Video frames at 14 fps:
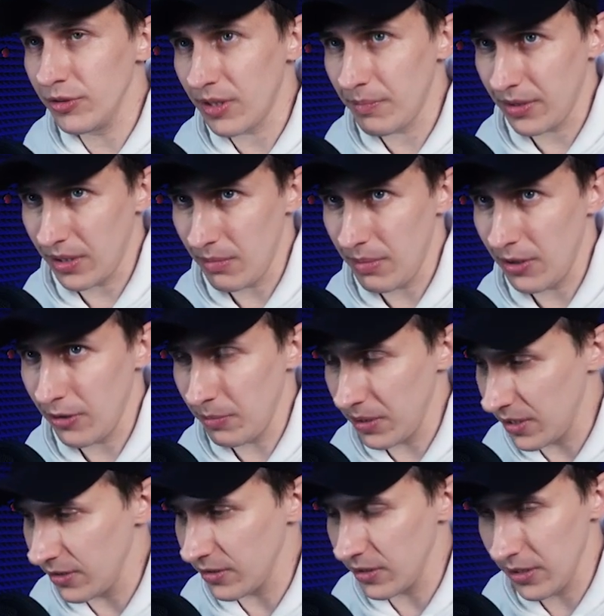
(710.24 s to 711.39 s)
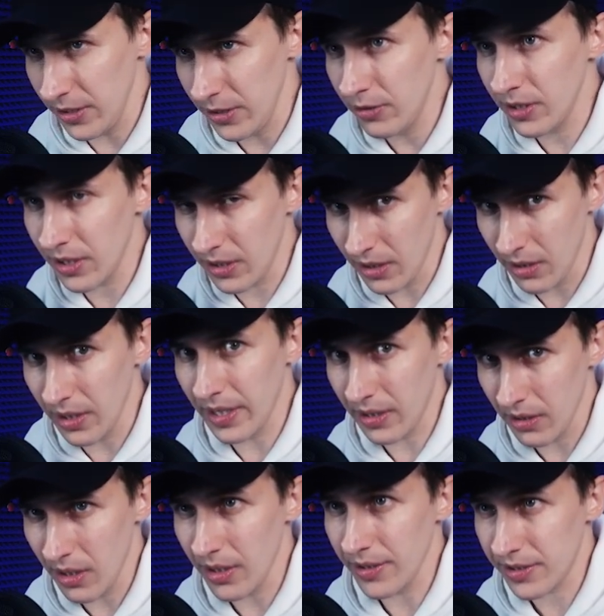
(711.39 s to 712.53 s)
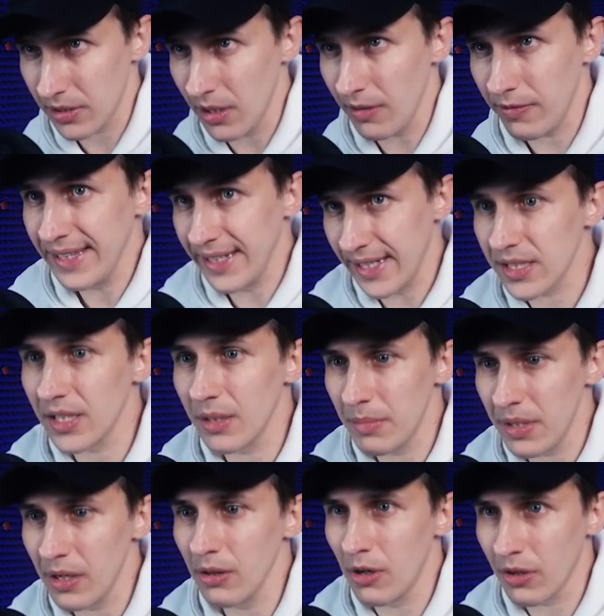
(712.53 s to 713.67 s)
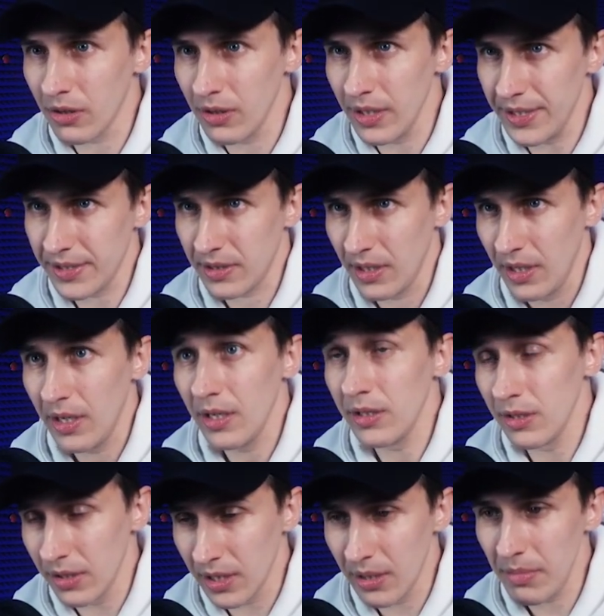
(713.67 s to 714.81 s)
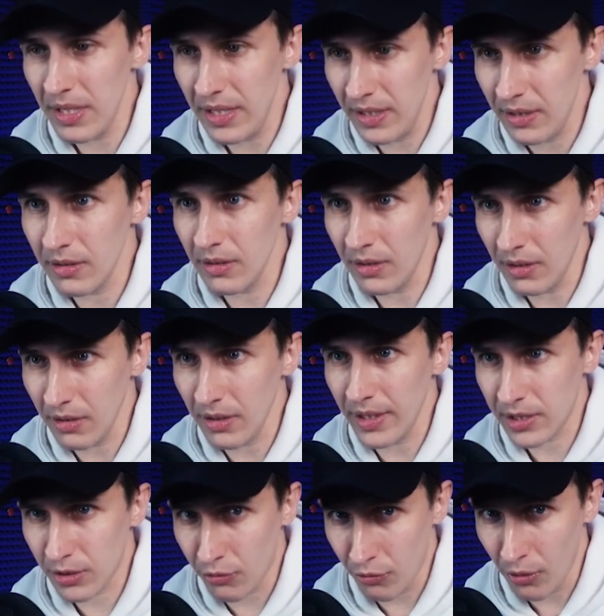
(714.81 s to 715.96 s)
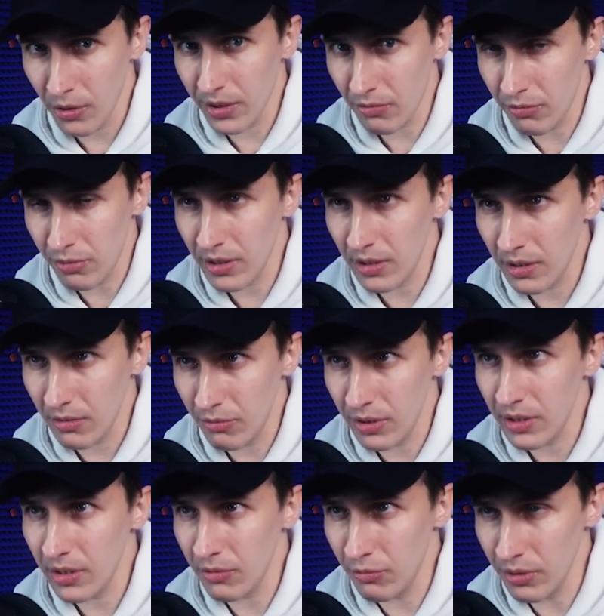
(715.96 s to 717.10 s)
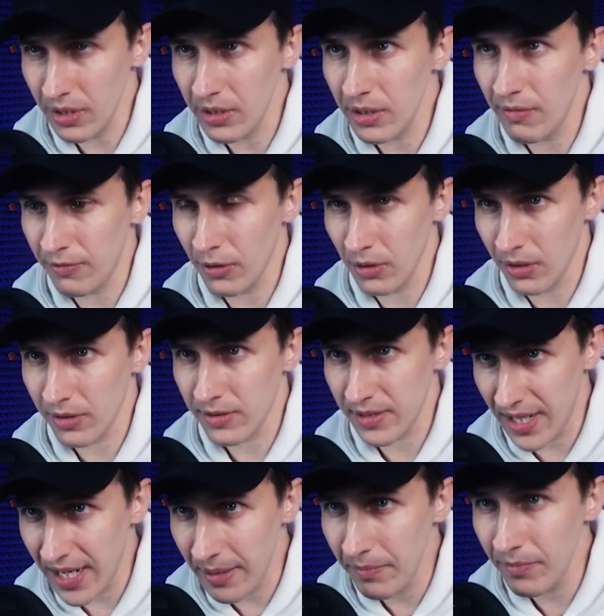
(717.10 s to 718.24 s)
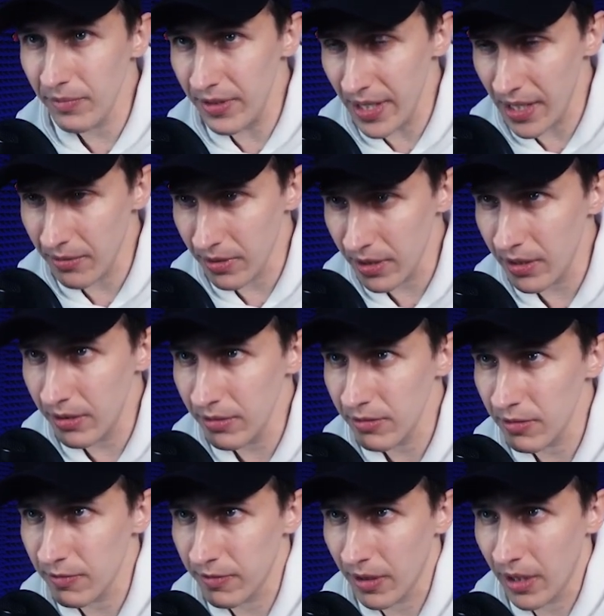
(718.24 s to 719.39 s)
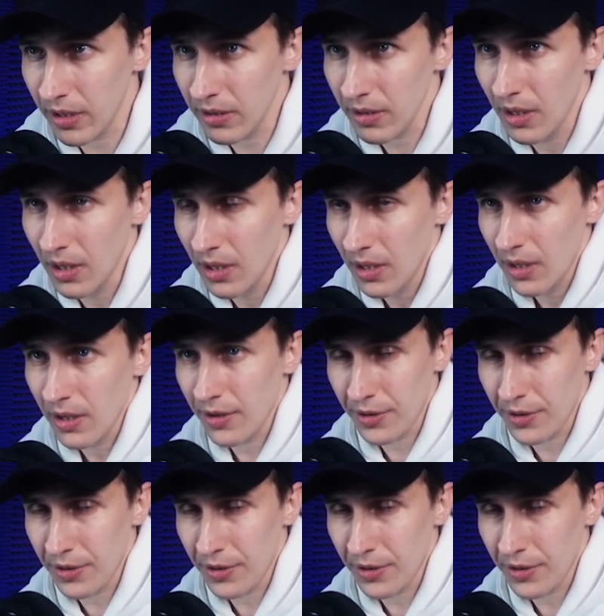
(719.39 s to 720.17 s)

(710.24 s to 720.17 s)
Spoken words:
something about it, because you're going to like a lot of stuff and that's going to be a long list, and you're going to be like scrolling really for a long time down there to find a